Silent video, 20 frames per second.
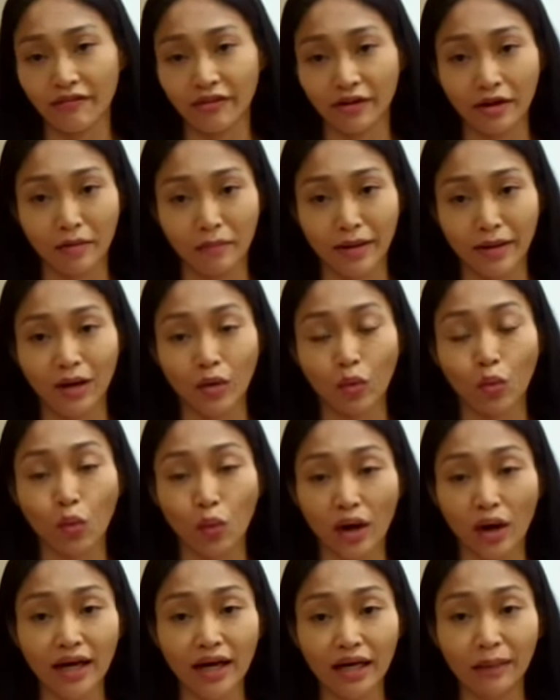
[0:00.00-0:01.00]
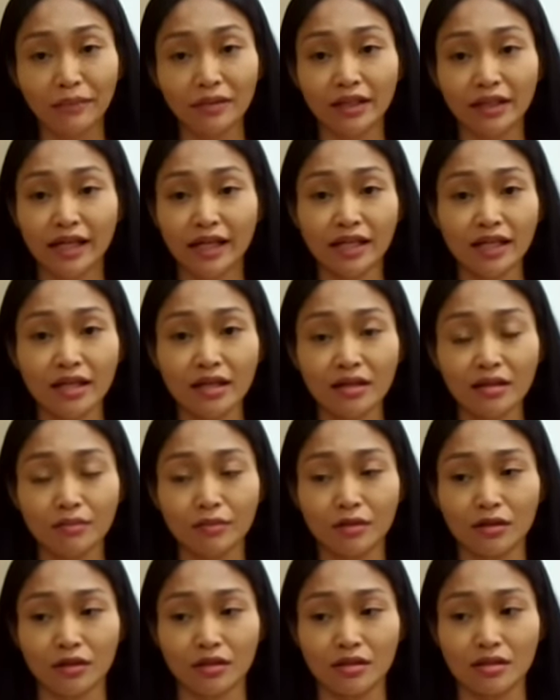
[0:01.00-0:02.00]
recommend what I'm taking
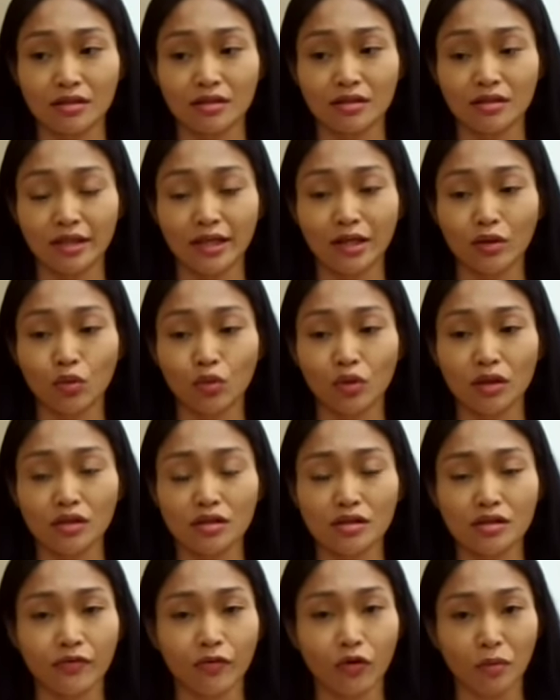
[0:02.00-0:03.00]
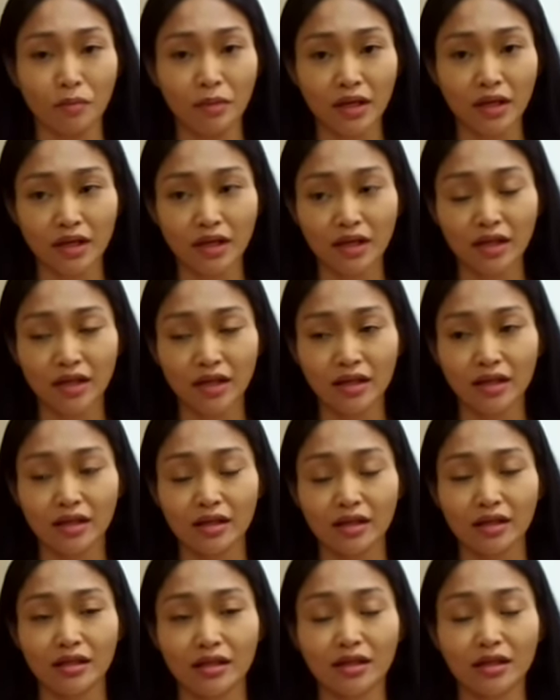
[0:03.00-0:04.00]
because it works for me.
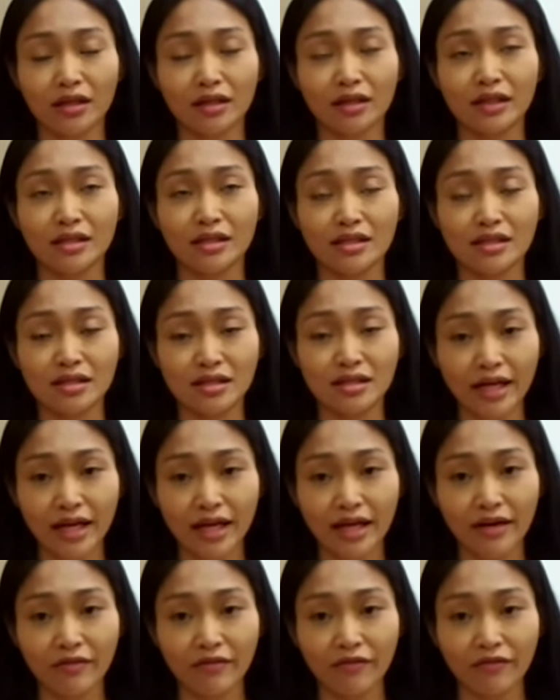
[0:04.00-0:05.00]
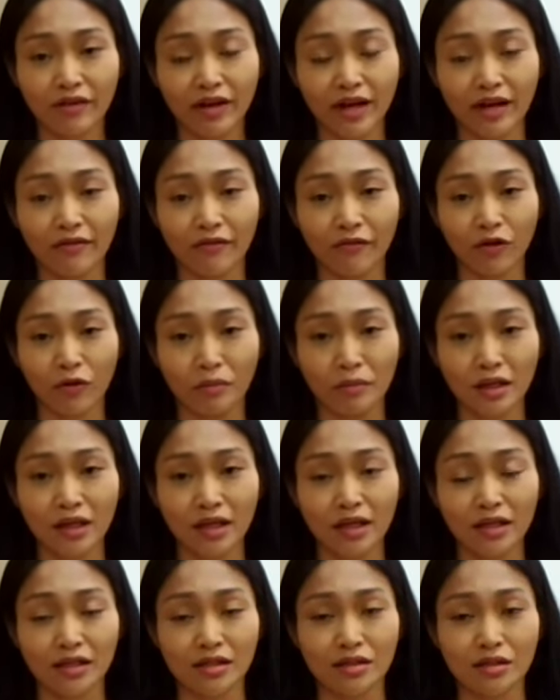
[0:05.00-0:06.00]
It's safe. And for
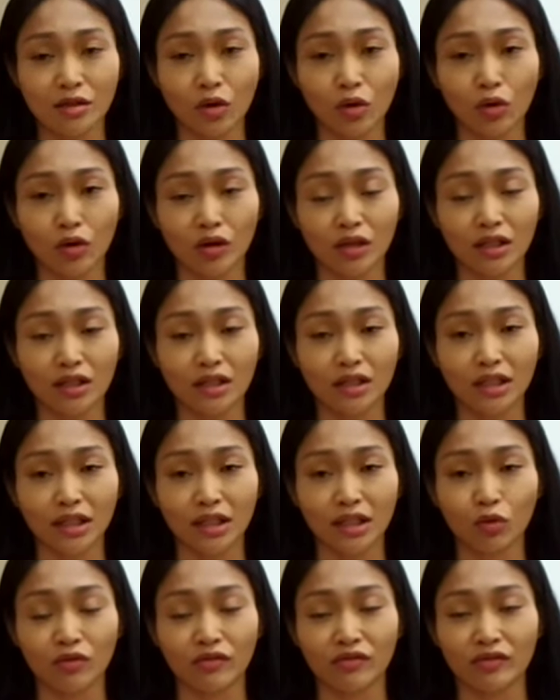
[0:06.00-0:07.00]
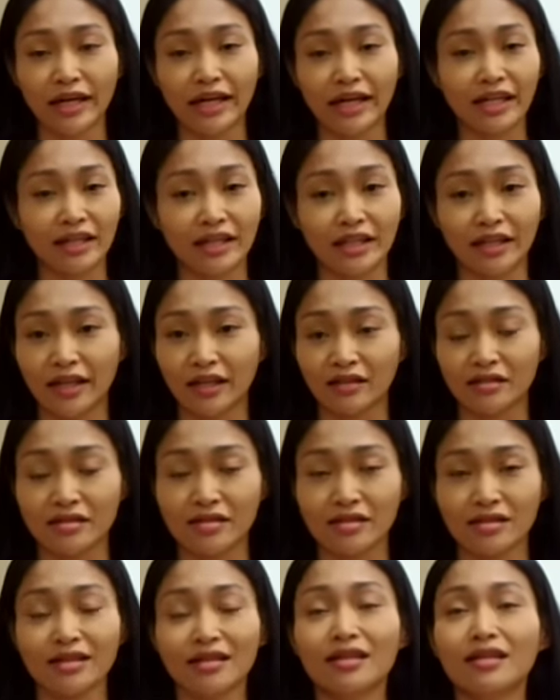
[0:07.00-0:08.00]
me, it's quality over anything
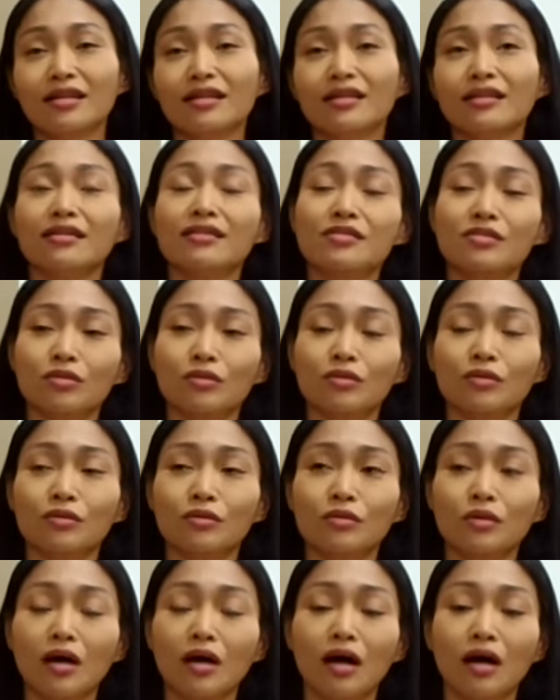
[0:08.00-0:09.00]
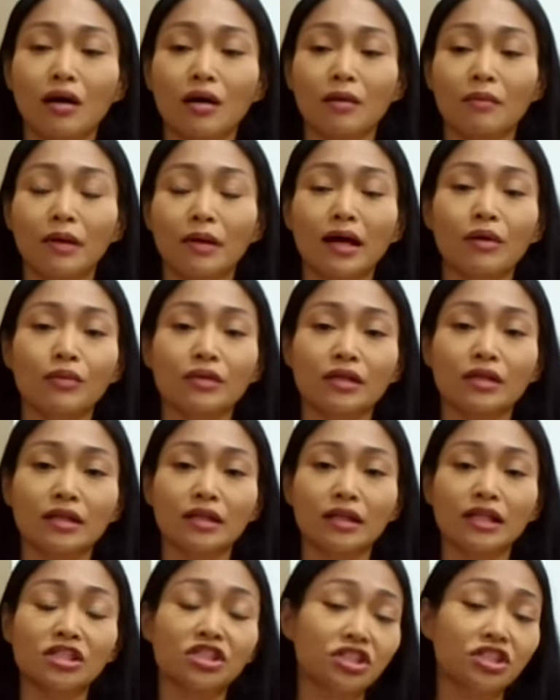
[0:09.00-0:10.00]
else. So I
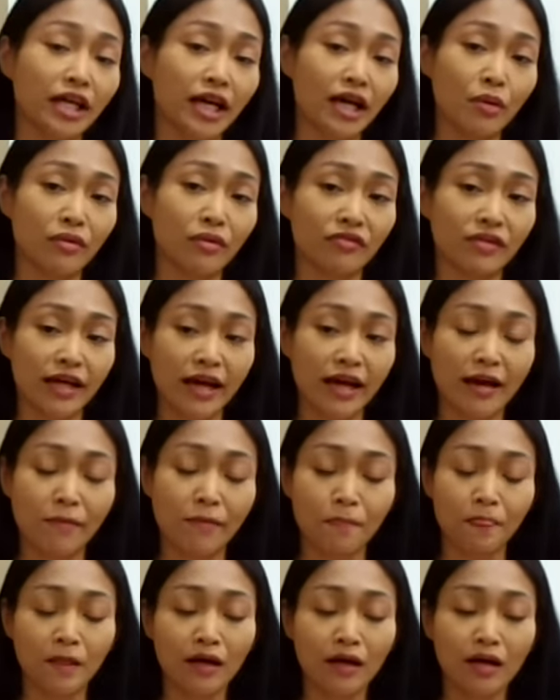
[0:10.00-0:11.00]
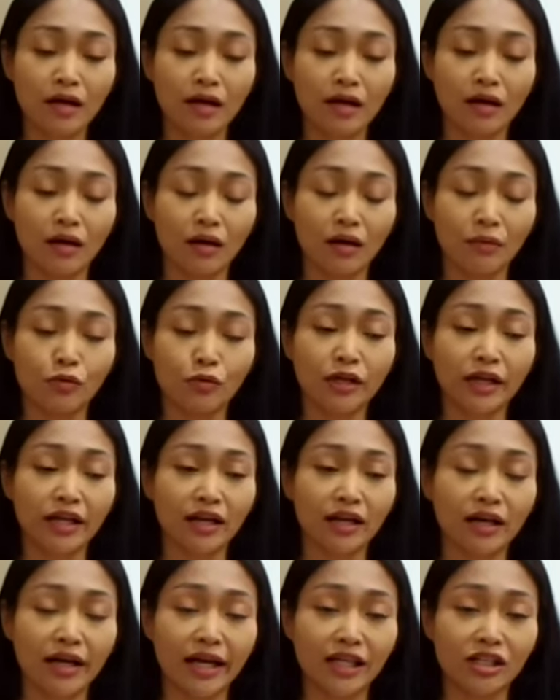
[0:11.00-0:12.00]
will share with them. You
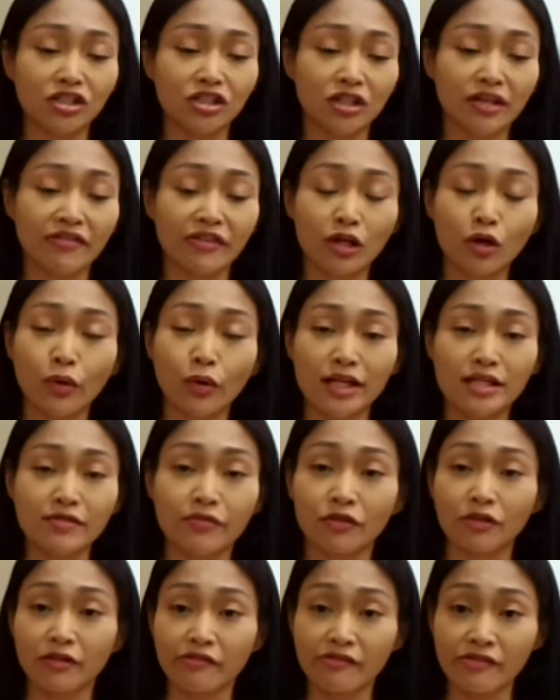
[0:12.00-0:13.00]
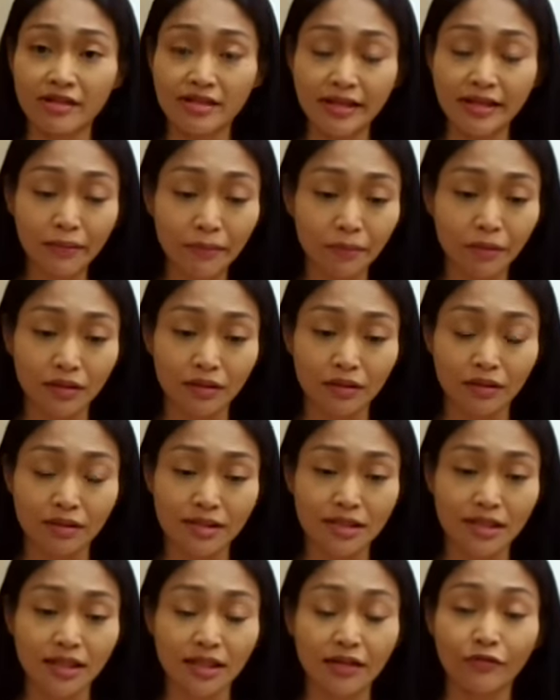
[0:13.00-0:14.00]
can actually request for a free sample,
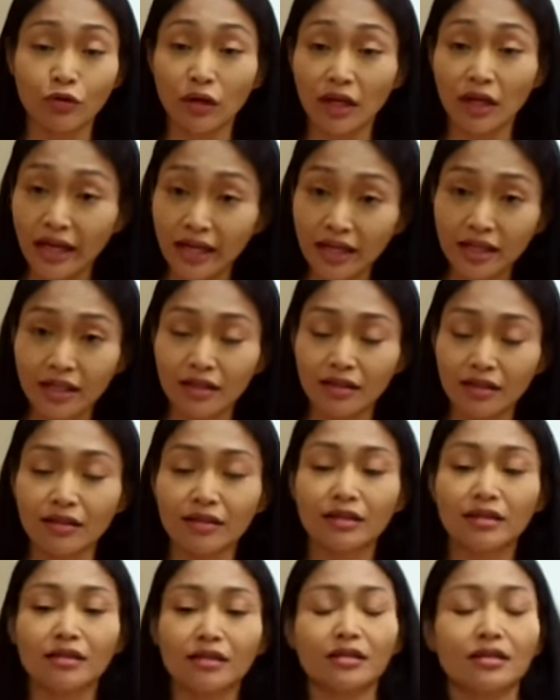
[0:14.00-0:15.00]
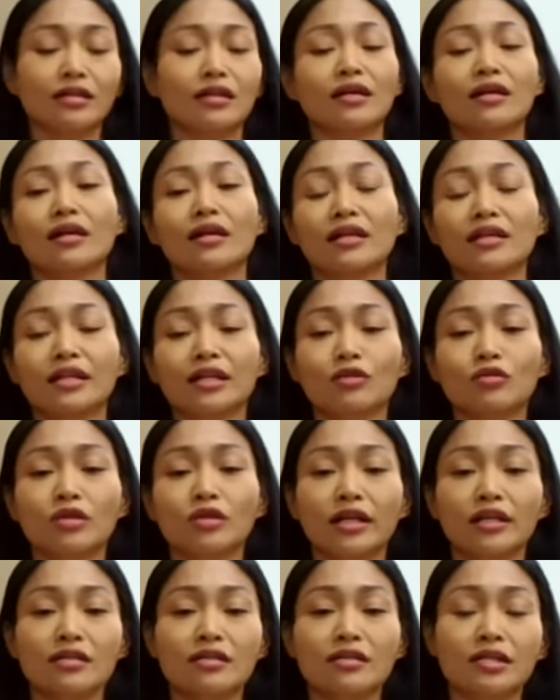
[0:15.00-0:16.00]
see if you like it. Yeah, and then you
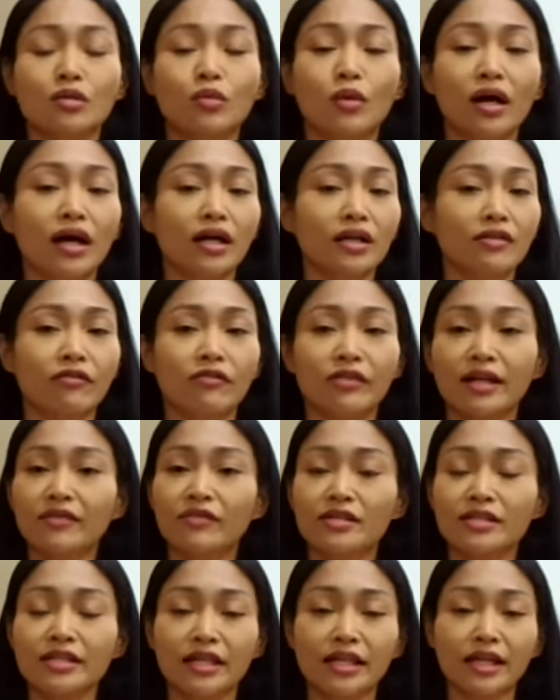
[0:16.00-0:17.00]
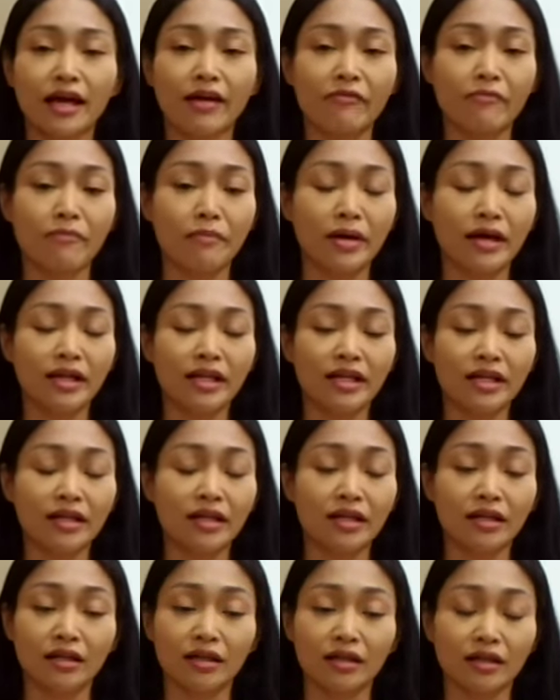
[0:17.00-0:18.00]
can see what are the flavors, and they have
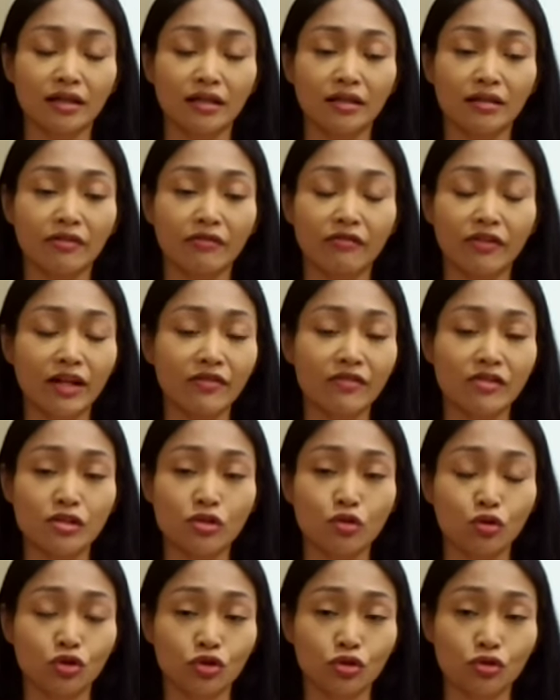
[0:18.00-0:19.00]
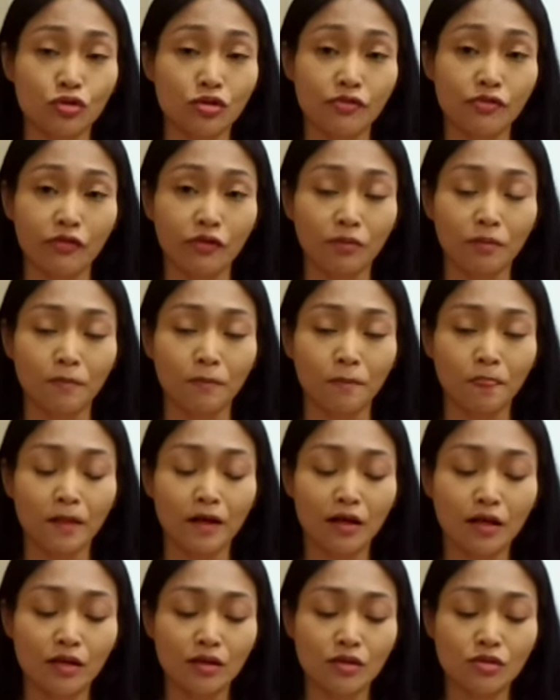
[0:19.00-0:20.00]
many flavors to choose from.
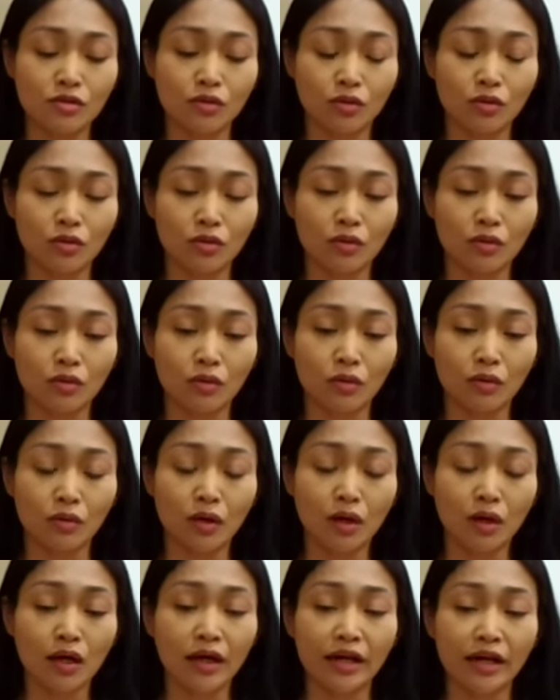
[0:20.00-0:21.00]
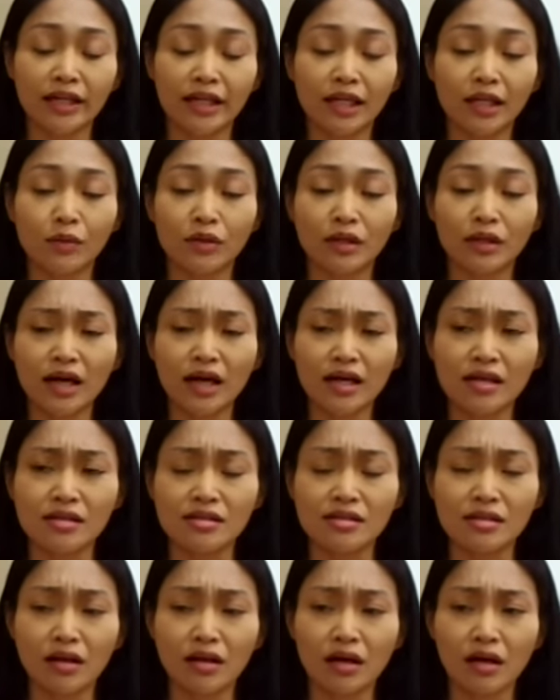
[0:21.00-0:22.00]
So, and then they will
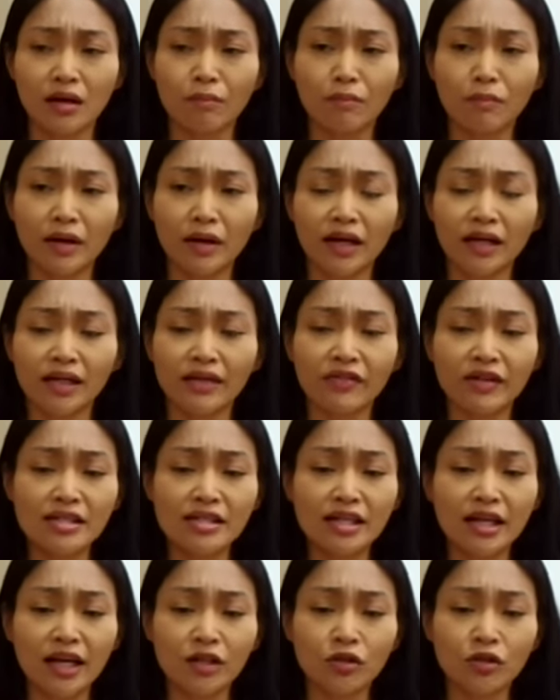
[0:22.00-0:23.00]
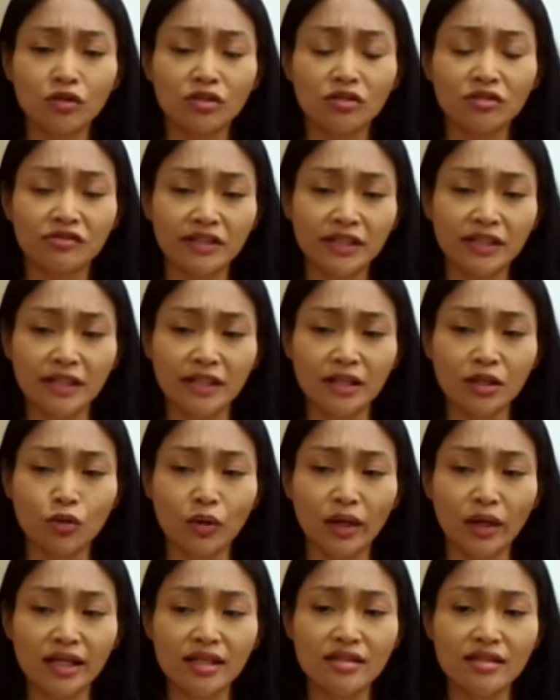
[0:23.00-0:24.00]
ask, but if let's say I don't train,
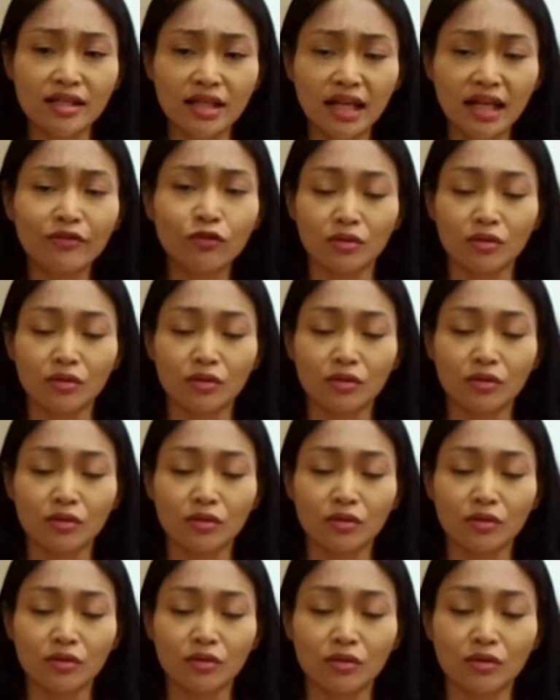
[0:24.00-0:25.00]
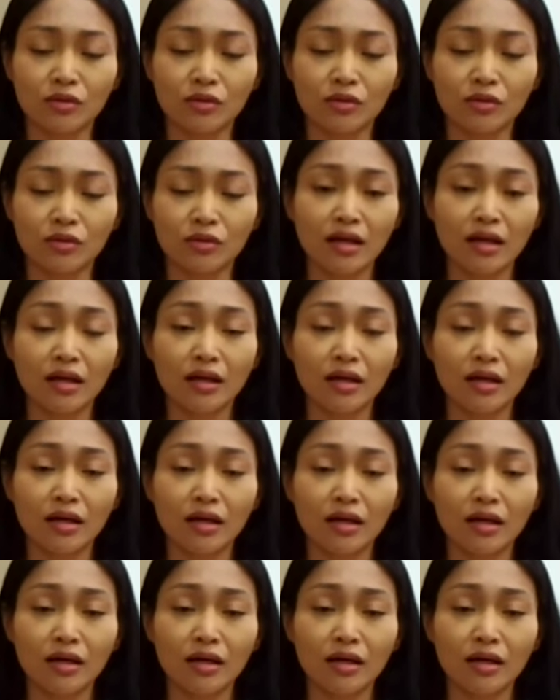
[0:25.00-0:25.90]
do I still have to take protein shake?